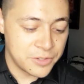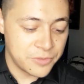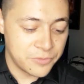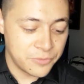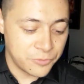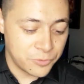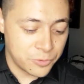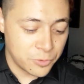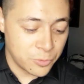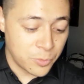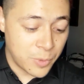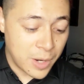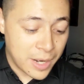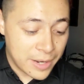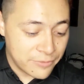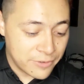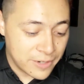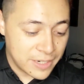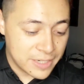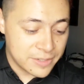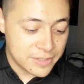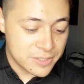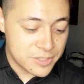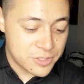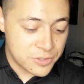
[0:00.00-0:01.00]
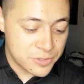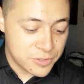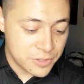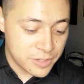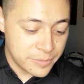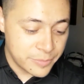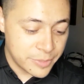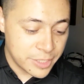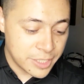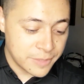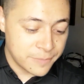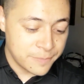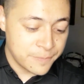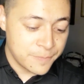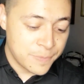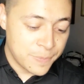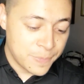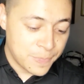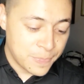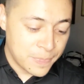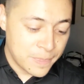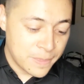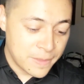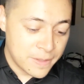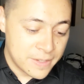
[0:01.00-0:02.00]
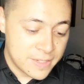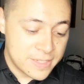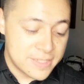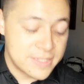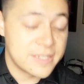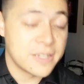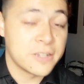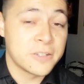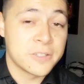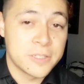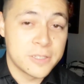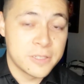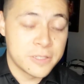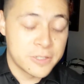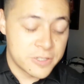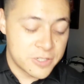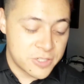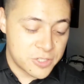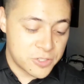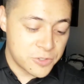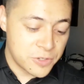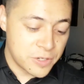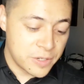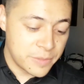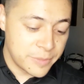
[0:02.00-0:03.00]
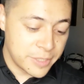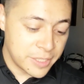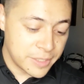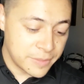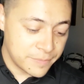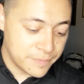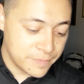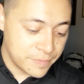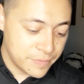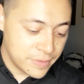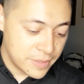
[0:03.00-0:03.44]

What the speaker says: for Wi-Fi streaming, cellular streaming,